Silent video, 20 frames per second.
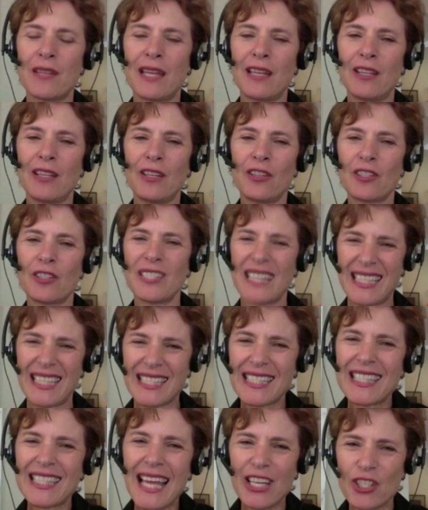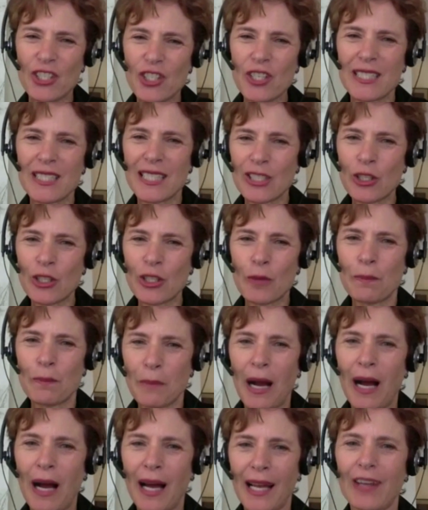that your sensations in your
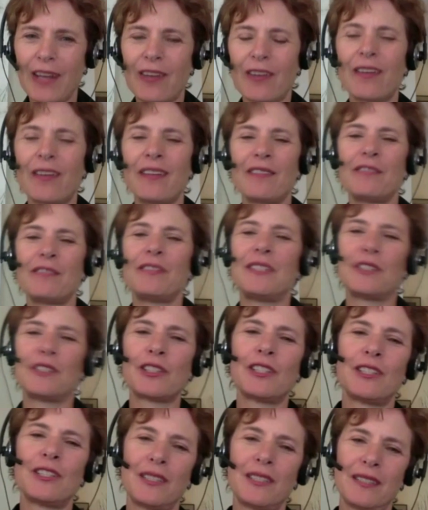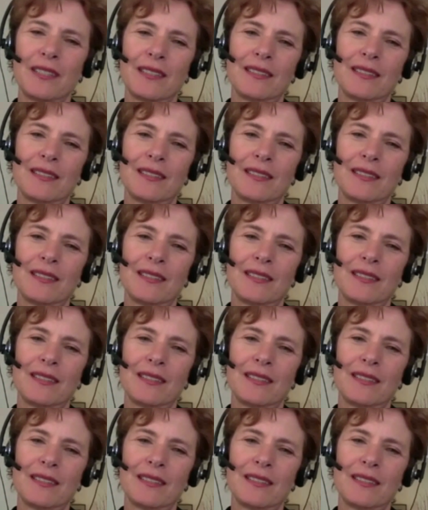body are going to feel good.